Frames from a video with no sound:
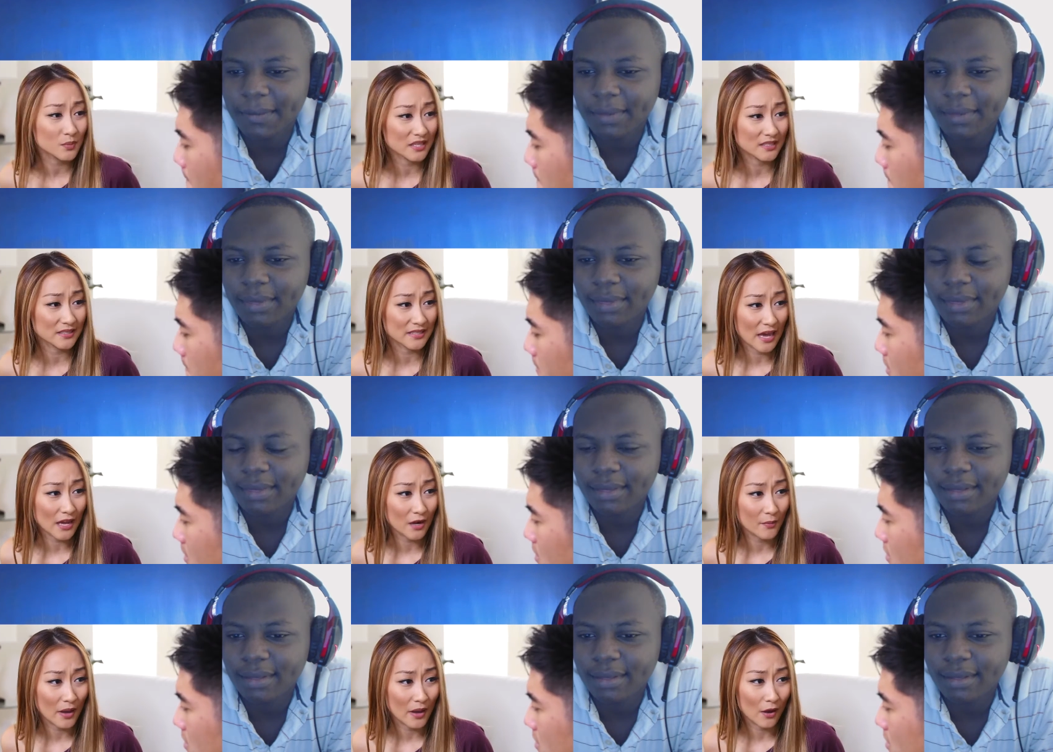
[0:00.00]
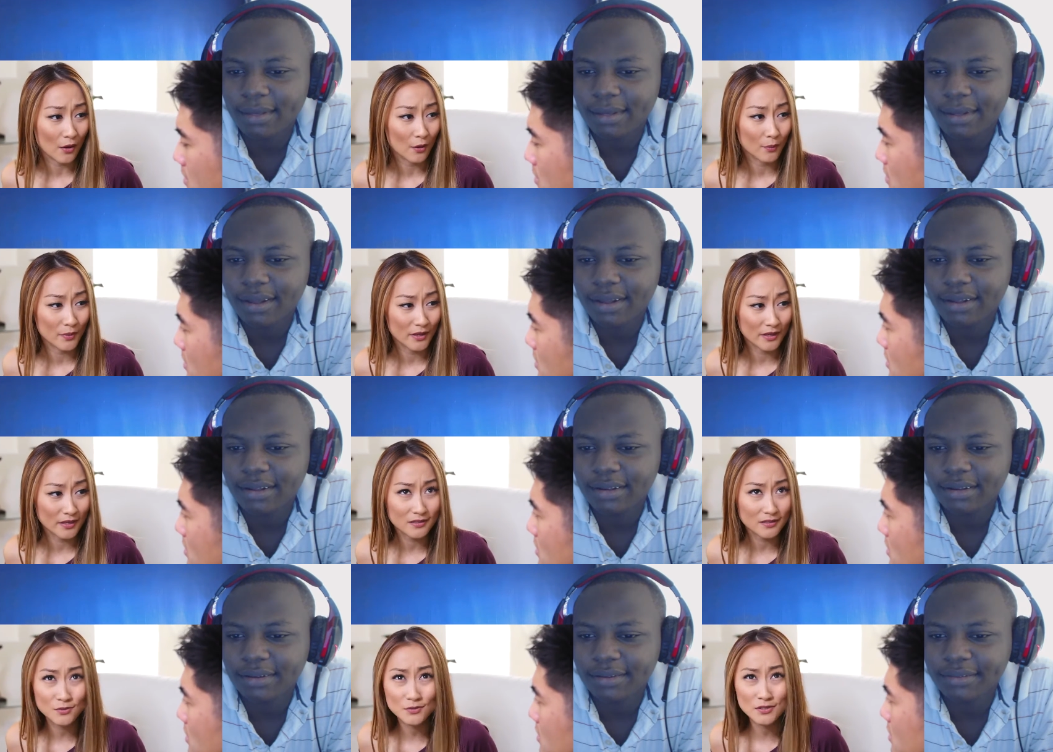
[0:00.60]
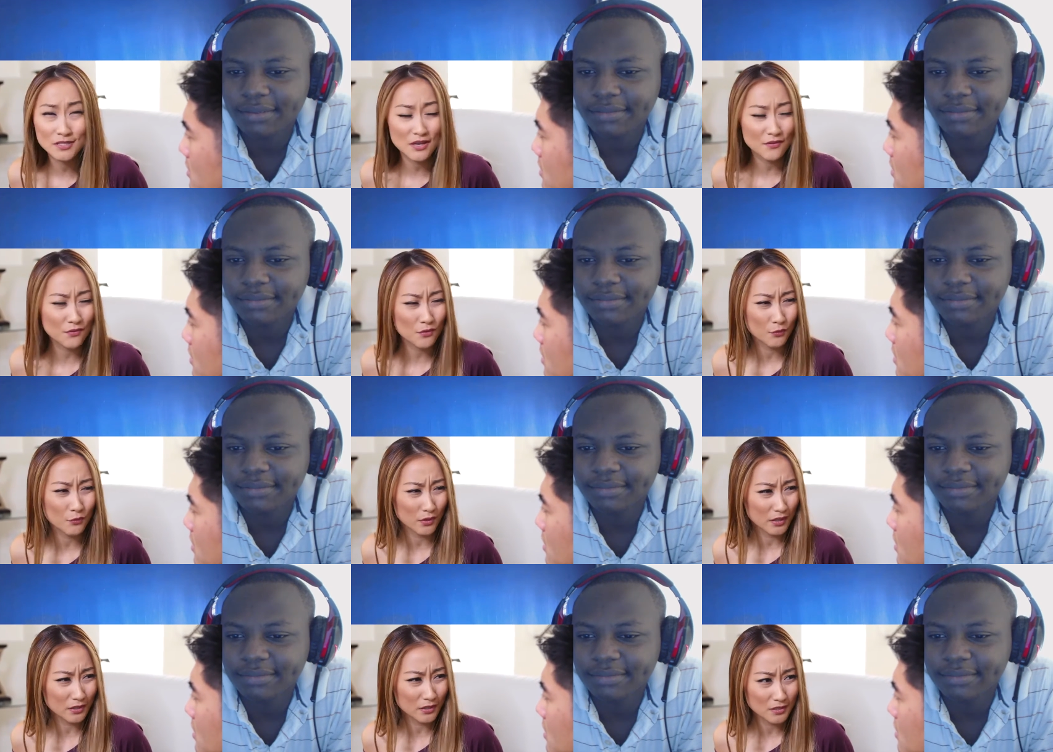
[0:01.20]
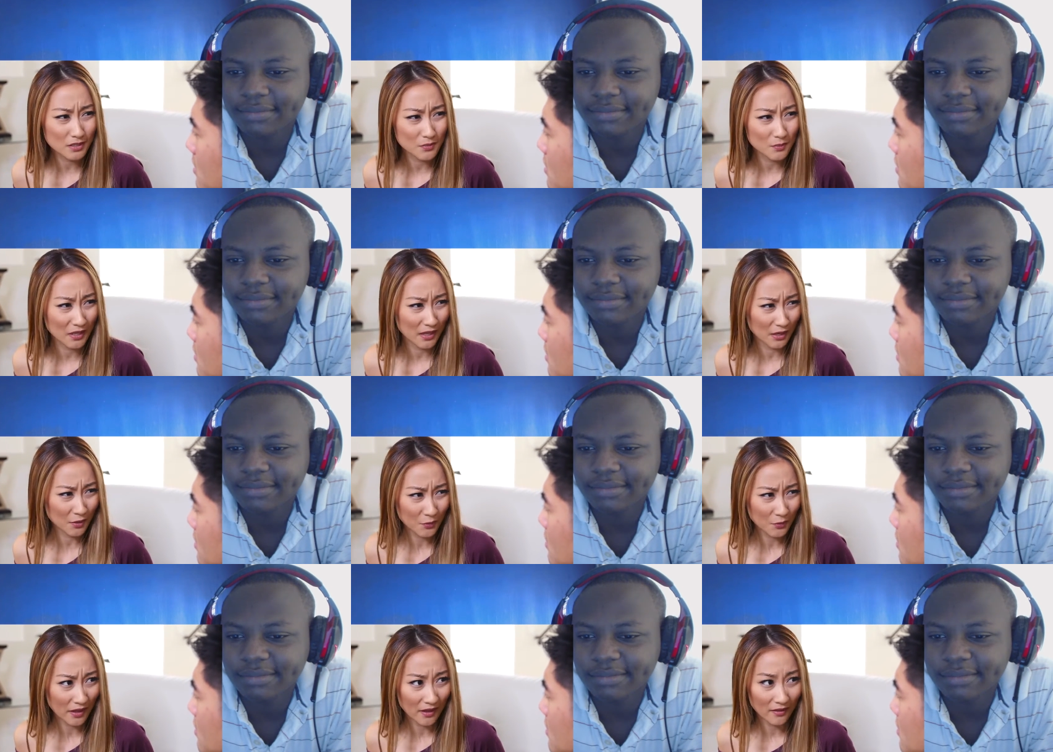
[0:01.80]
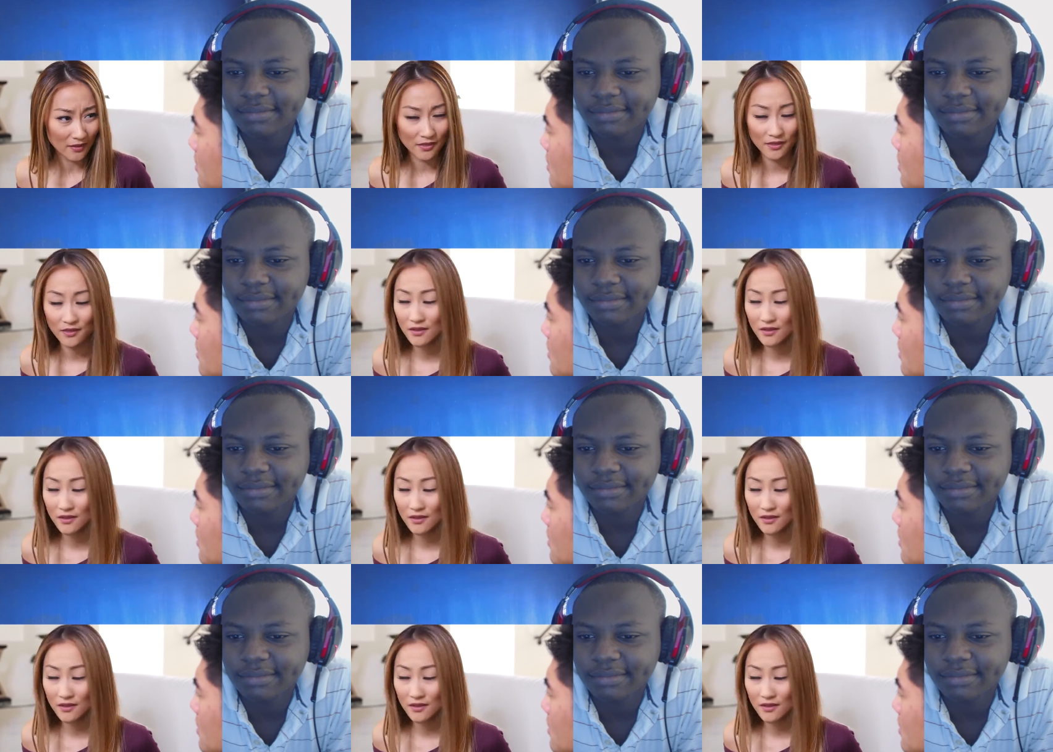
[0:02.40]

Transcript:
Speaker 1: be sad about because it was never real to begin with.